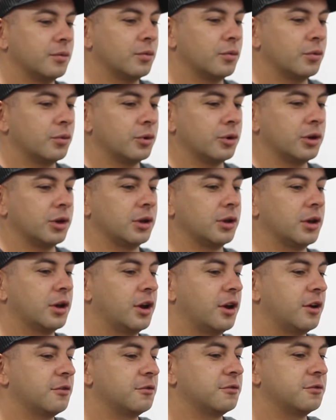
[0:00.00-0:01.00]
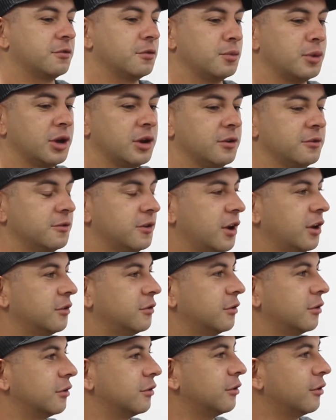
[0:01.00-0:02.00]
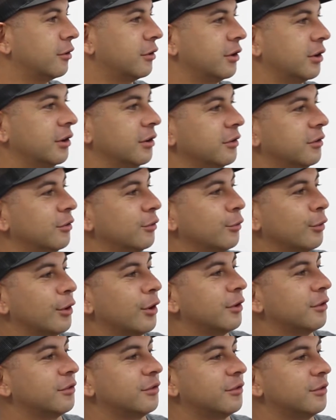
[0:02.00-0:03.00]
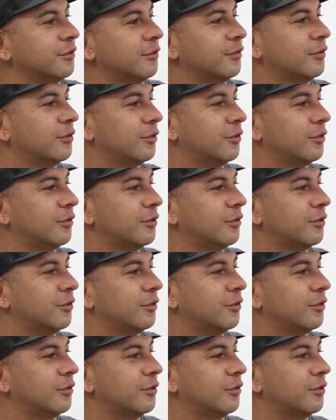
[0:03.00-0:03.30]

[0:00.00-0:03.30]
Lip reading: we have the manufacturer turning to us